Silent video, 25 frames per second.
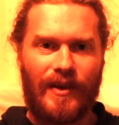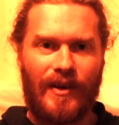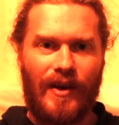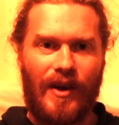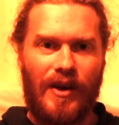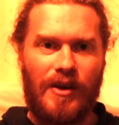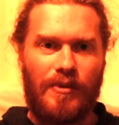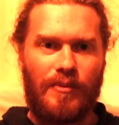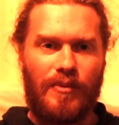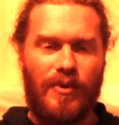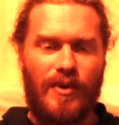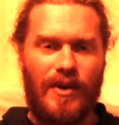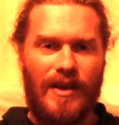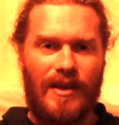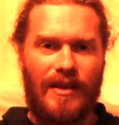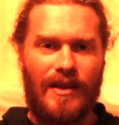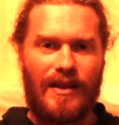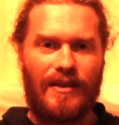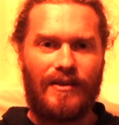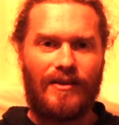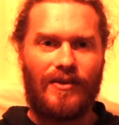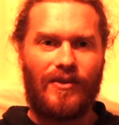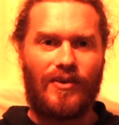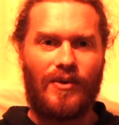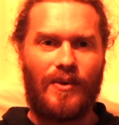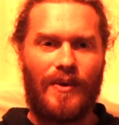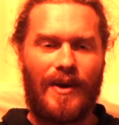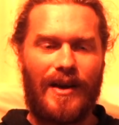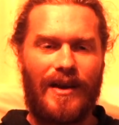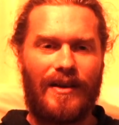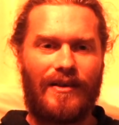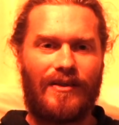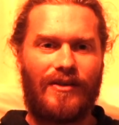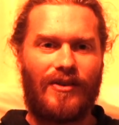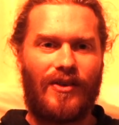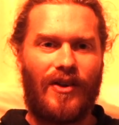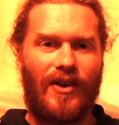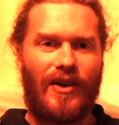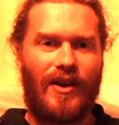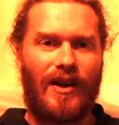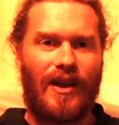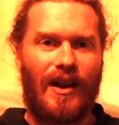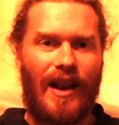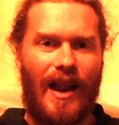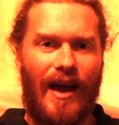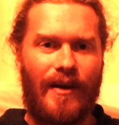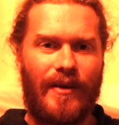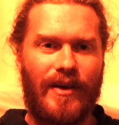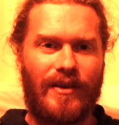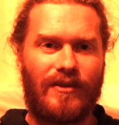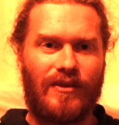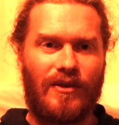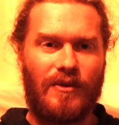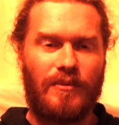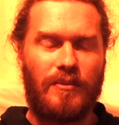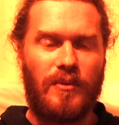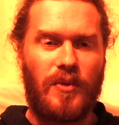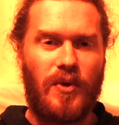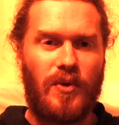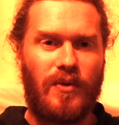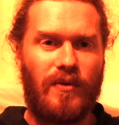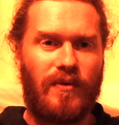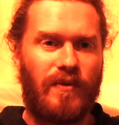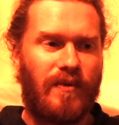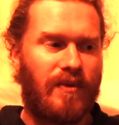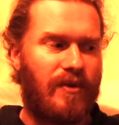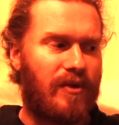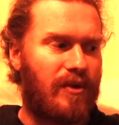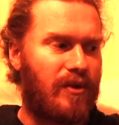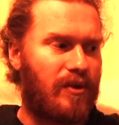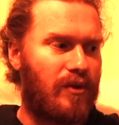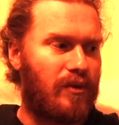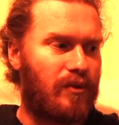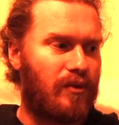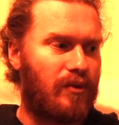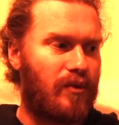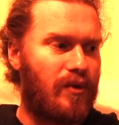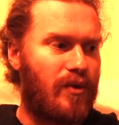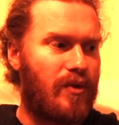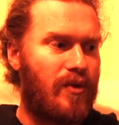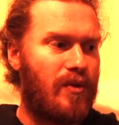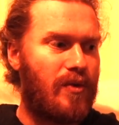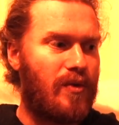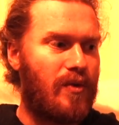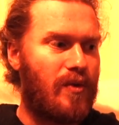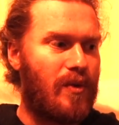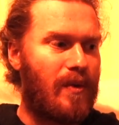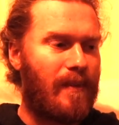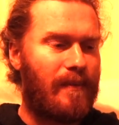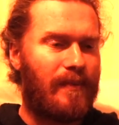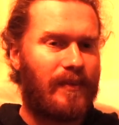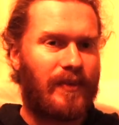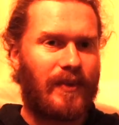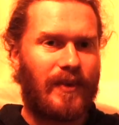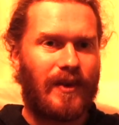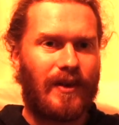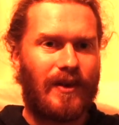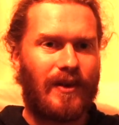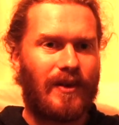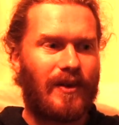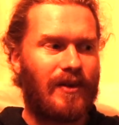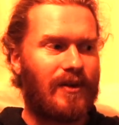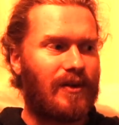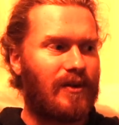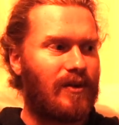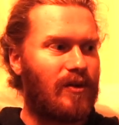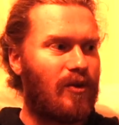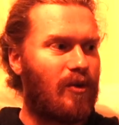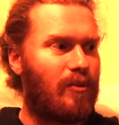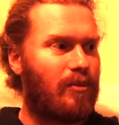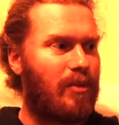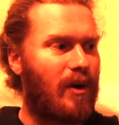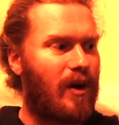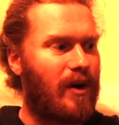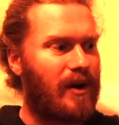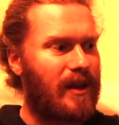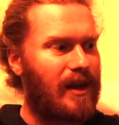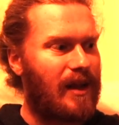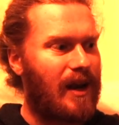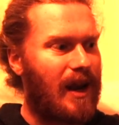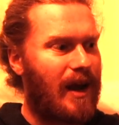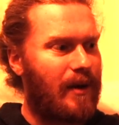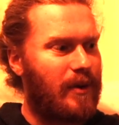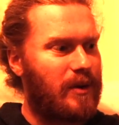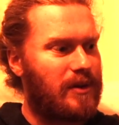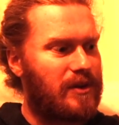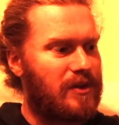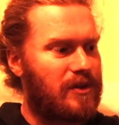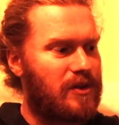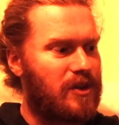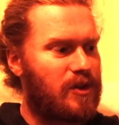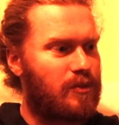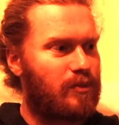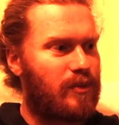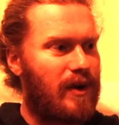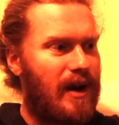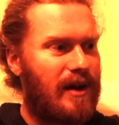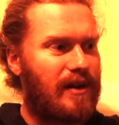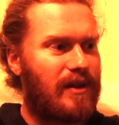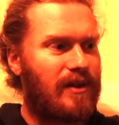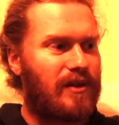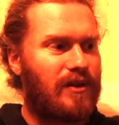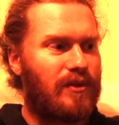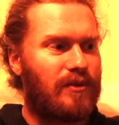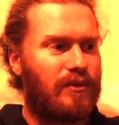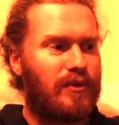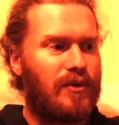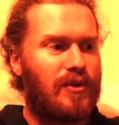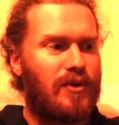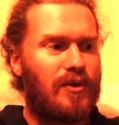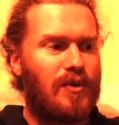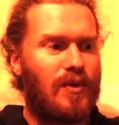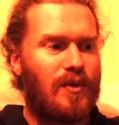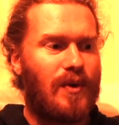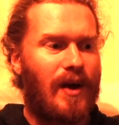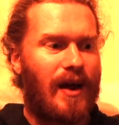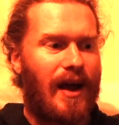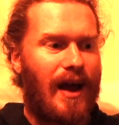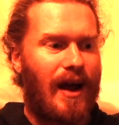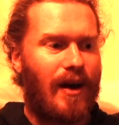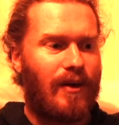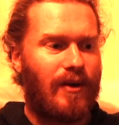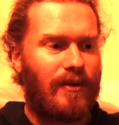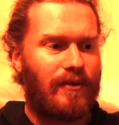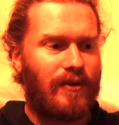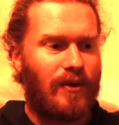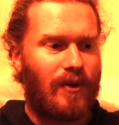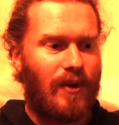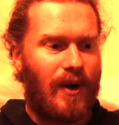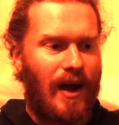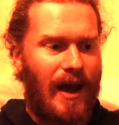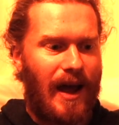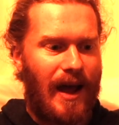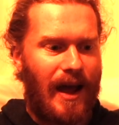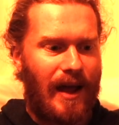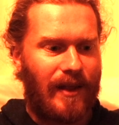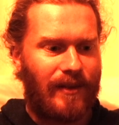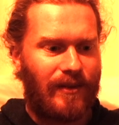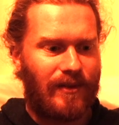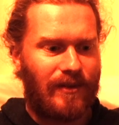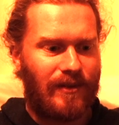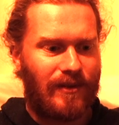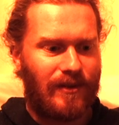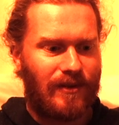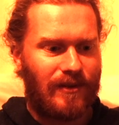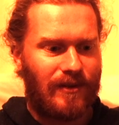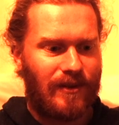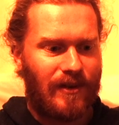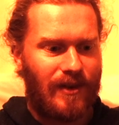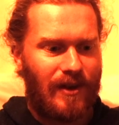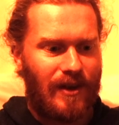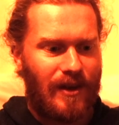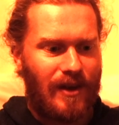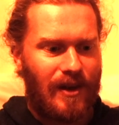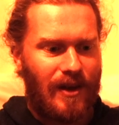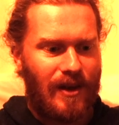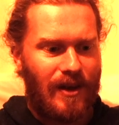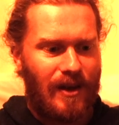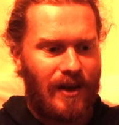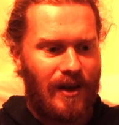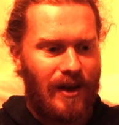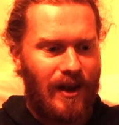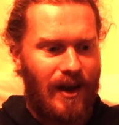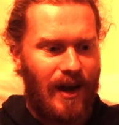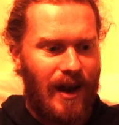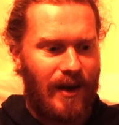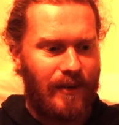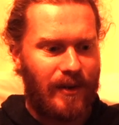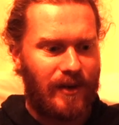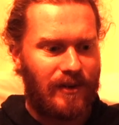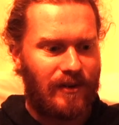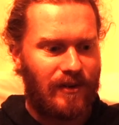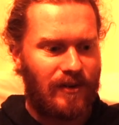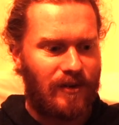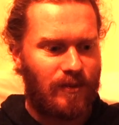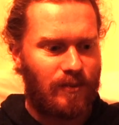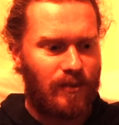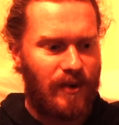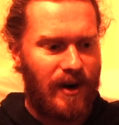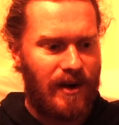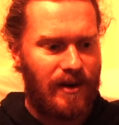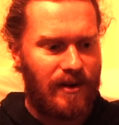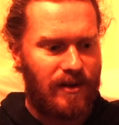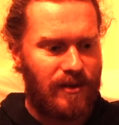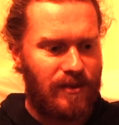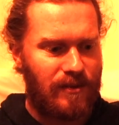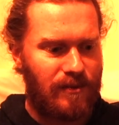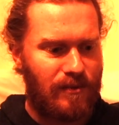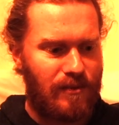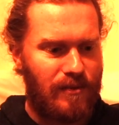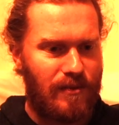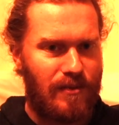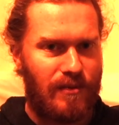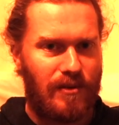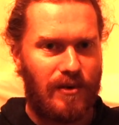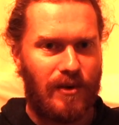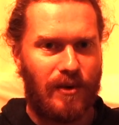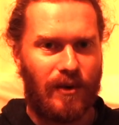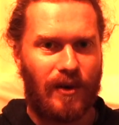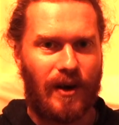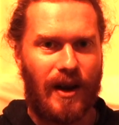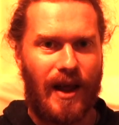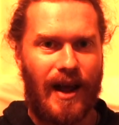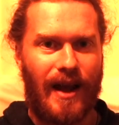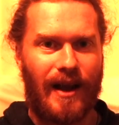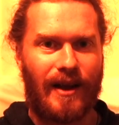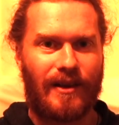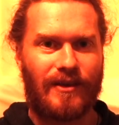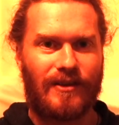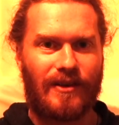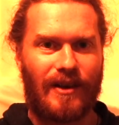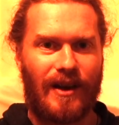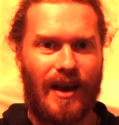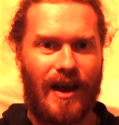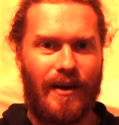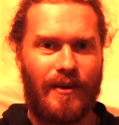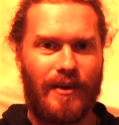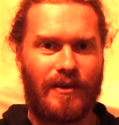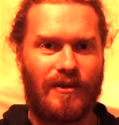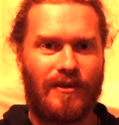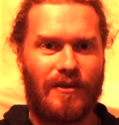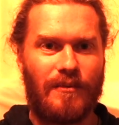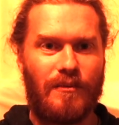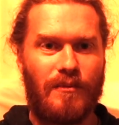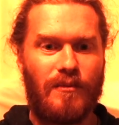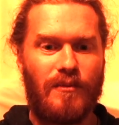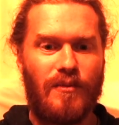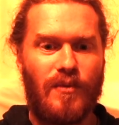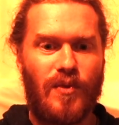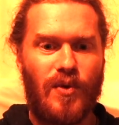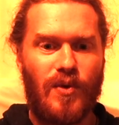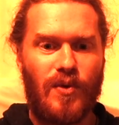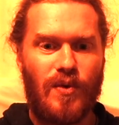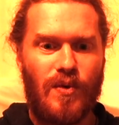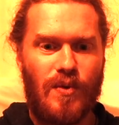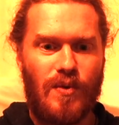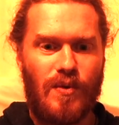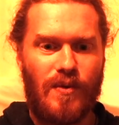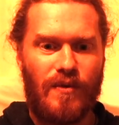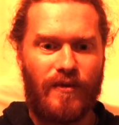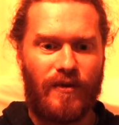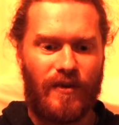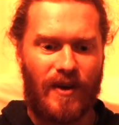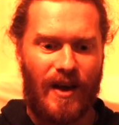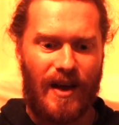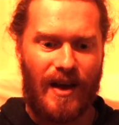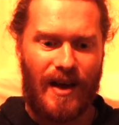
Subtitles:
and breathe into it and allow it to move through your body, allow it to spread through out of your hands, allow it to spread through your legs, allow it to move